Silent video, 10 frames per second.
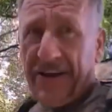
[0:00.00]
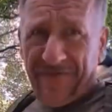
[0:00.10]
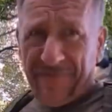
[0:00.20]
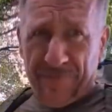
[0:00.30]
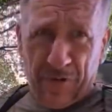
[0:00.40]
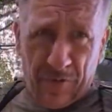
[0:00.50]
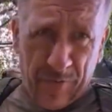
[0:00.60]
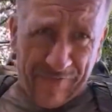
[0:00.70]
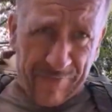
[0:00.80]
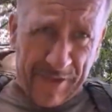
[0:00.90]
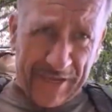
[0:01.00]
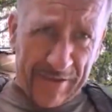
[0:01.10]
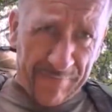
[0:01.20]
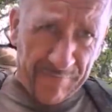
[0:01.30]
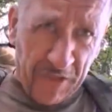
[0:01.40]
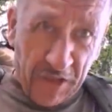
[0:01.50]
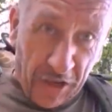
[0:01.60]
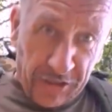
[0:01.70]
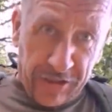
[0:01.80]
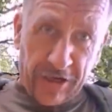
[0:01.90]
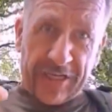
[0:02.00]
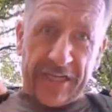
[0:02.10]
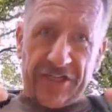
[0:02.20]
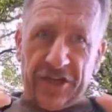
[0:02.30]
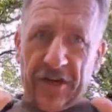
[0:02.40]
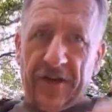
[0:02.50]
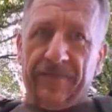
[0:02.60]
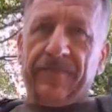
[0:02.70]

And I have brought with me a luggage